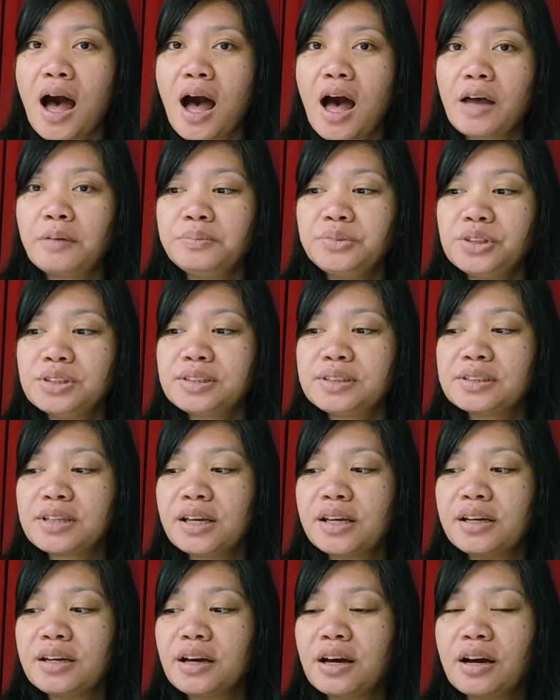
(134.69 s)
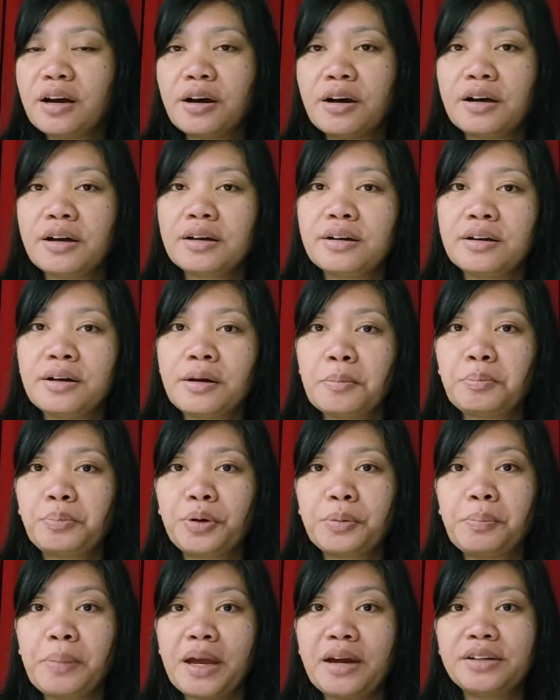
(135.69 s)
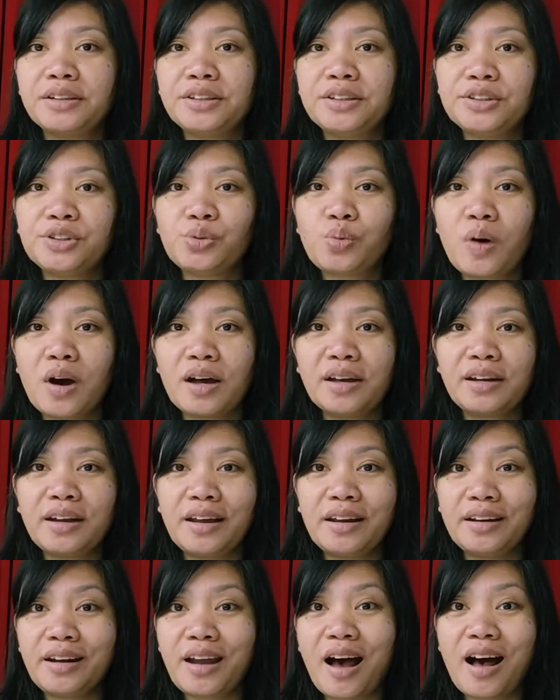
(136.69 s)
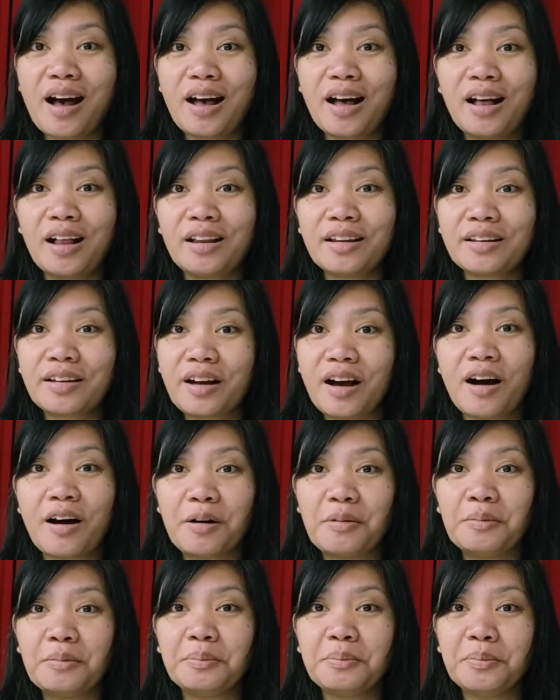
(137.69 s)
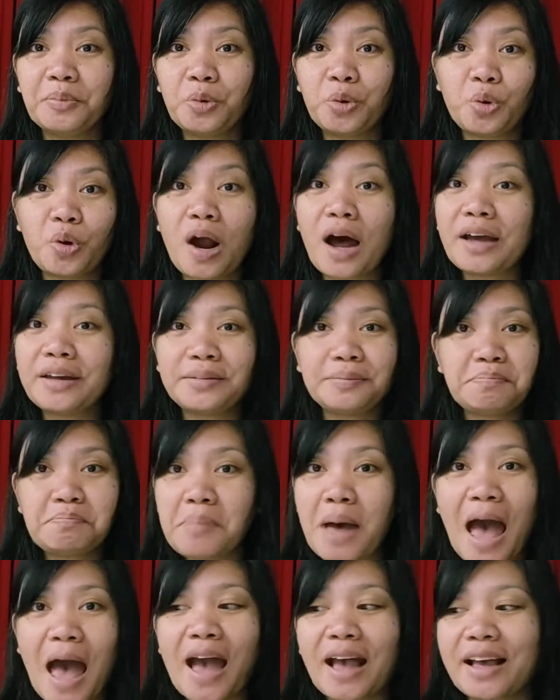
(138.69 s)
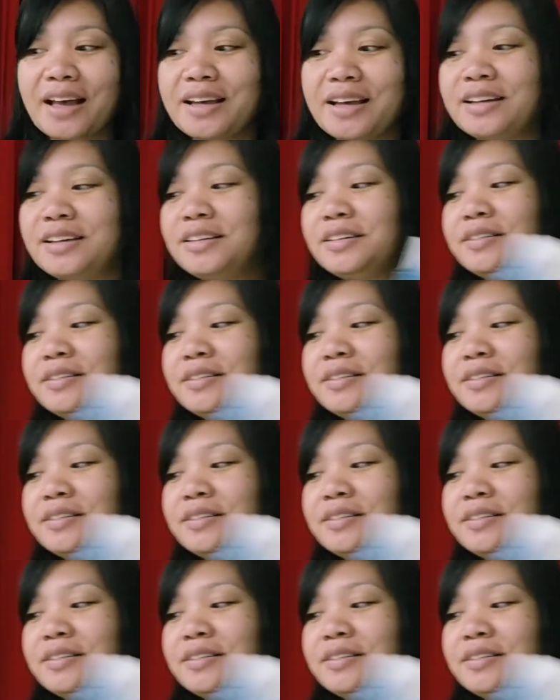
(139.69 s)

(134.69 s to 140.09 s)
I'm just gonna prepare this one and I'll come right back.